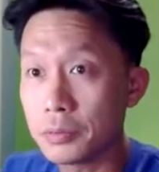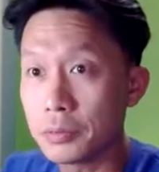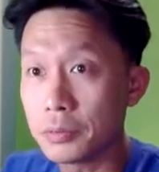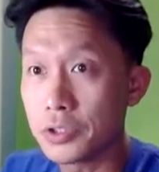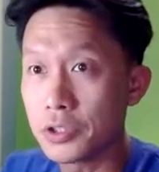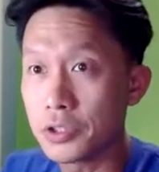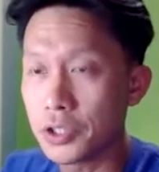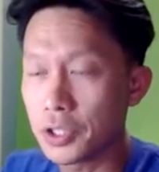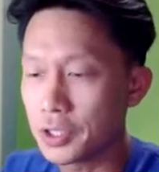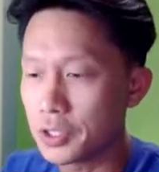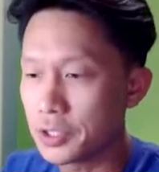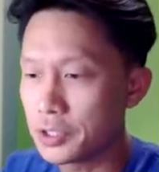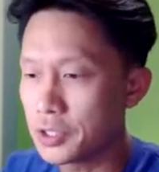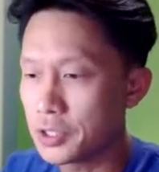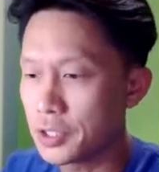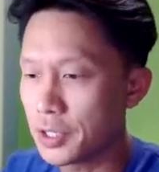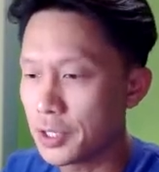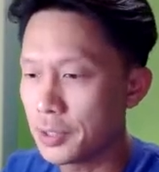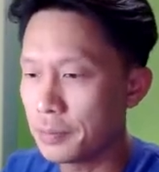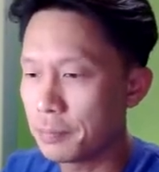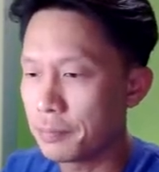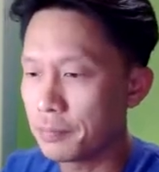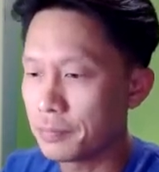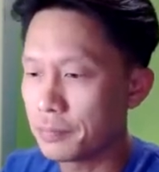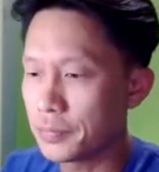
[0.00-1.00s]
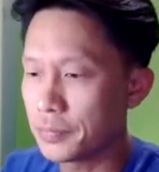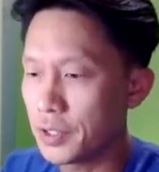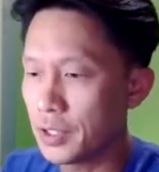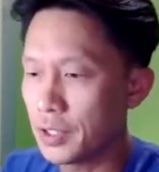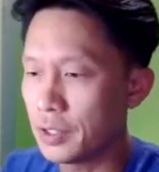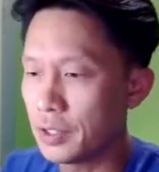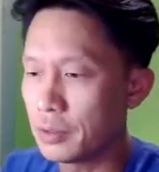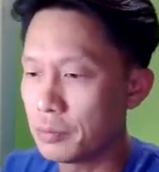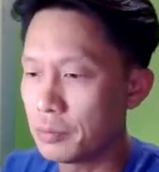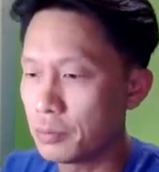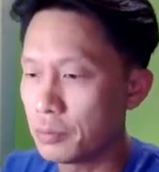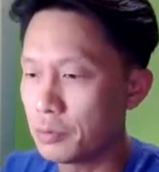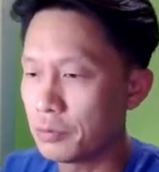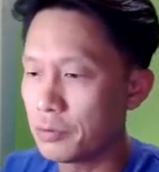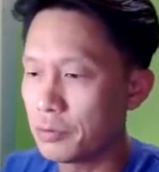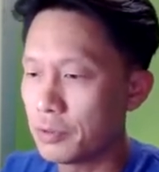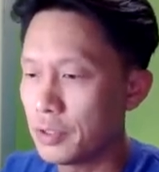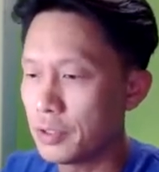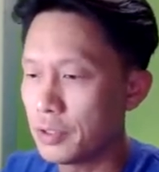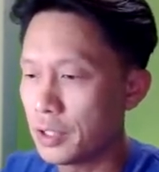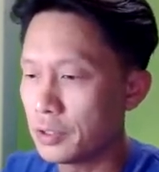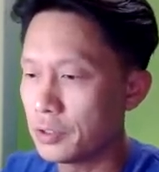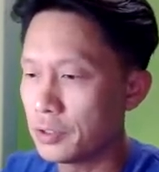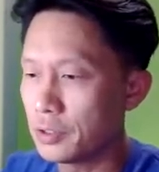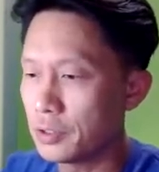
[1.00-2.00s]
check the time. Okay,
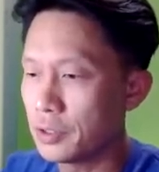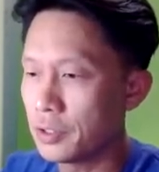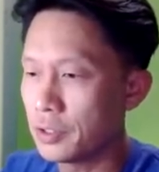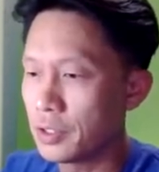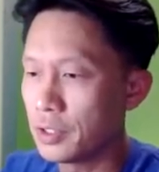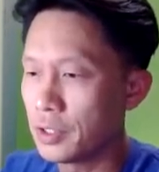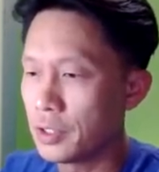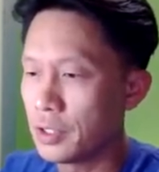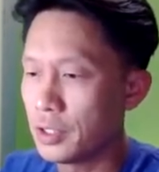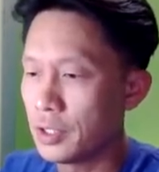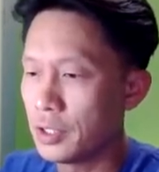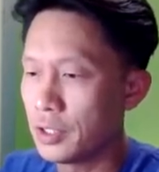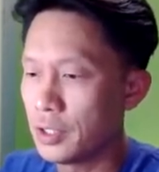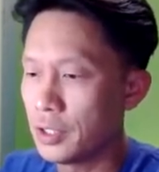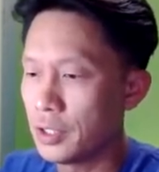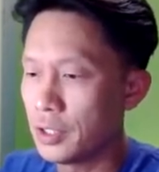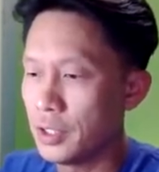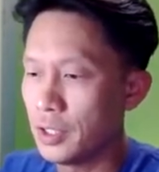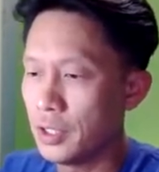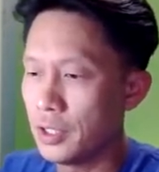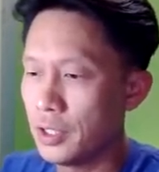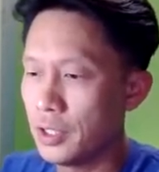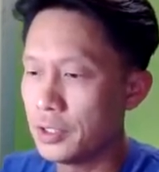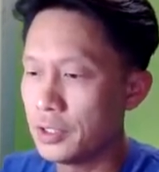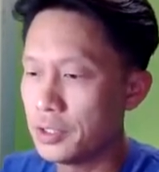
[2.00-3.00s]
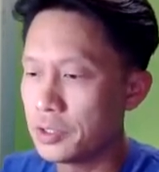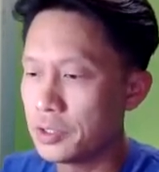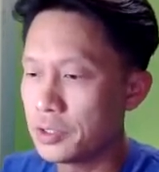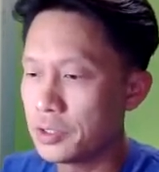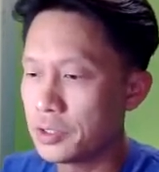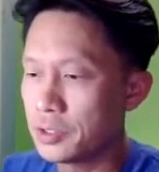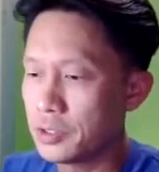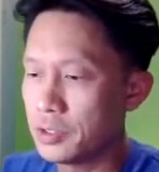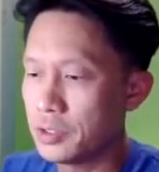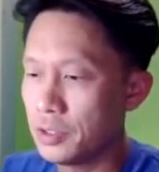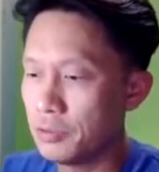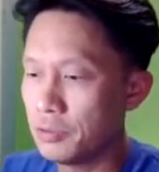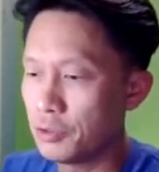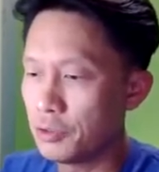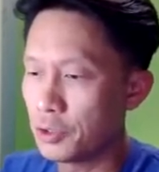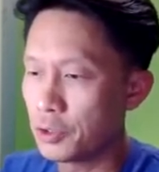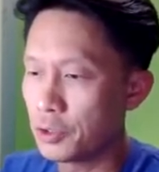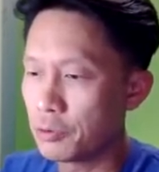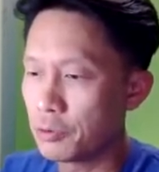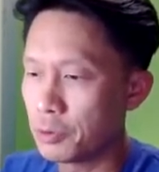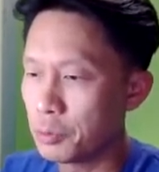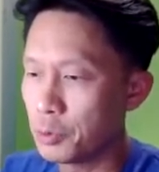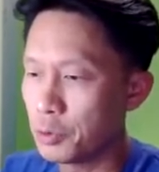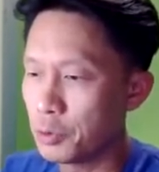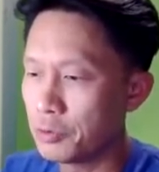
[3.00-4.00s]
where? And this, if you're going to
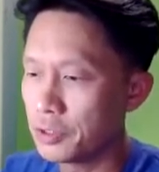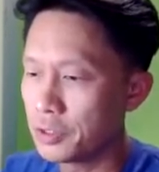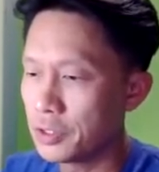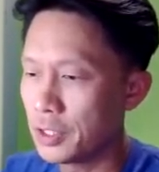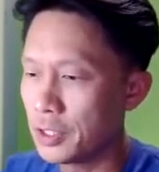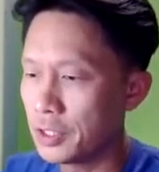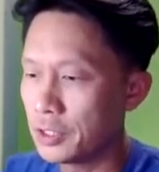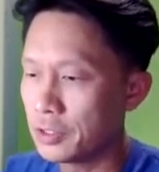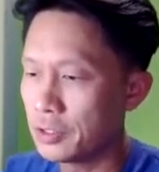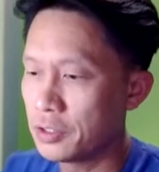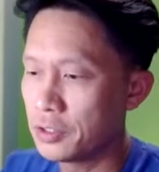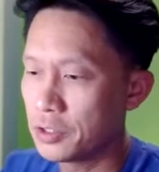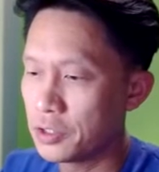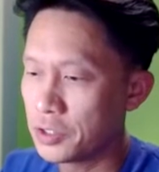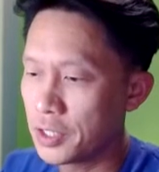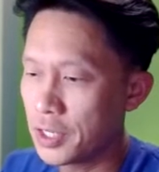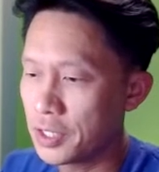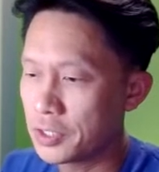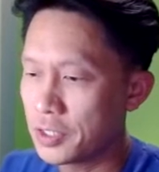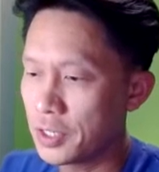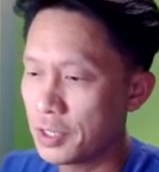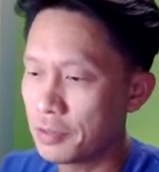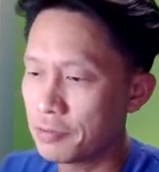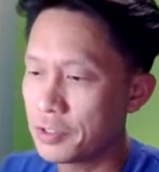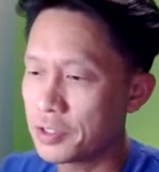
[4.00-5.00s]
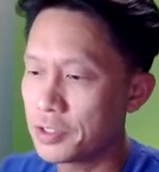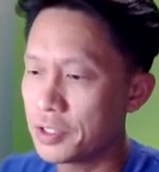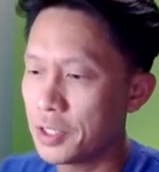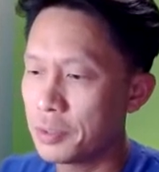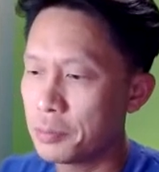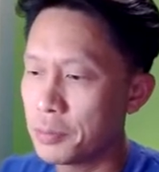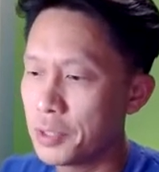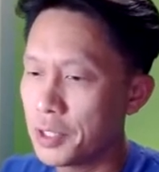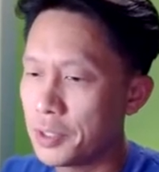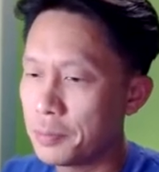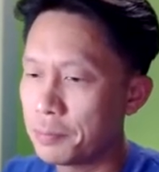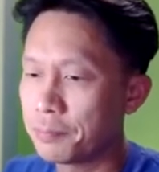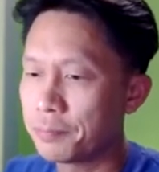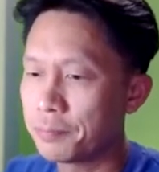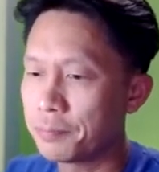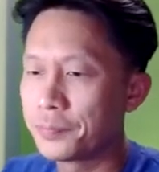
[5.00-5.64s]
remove it, then it just has to have the same name.